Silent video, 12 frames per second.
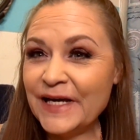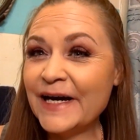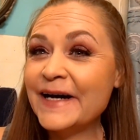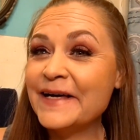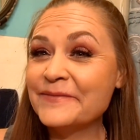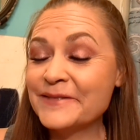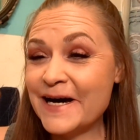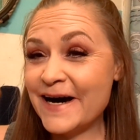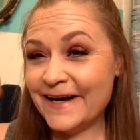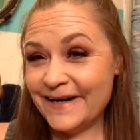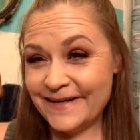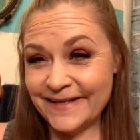am
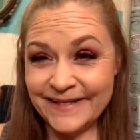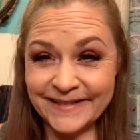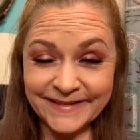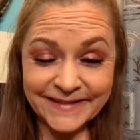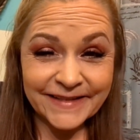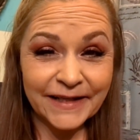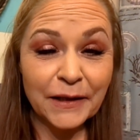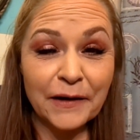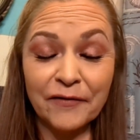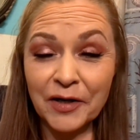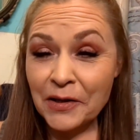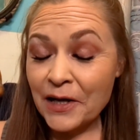tired. It is
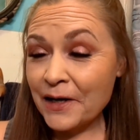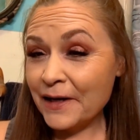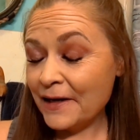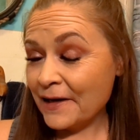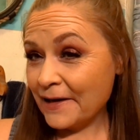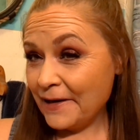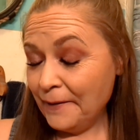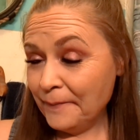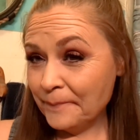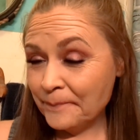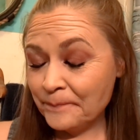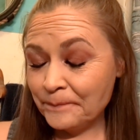11 o'clock at night.
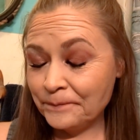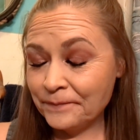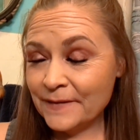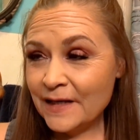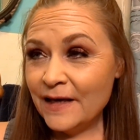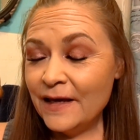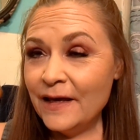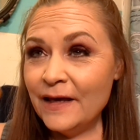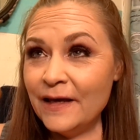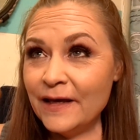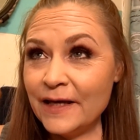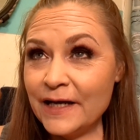
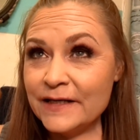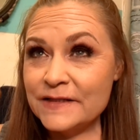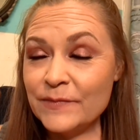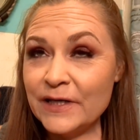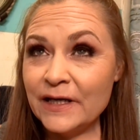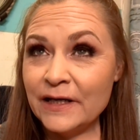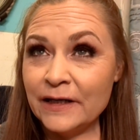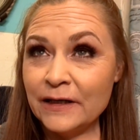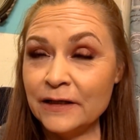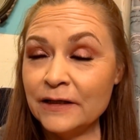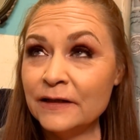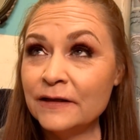It has
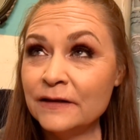been,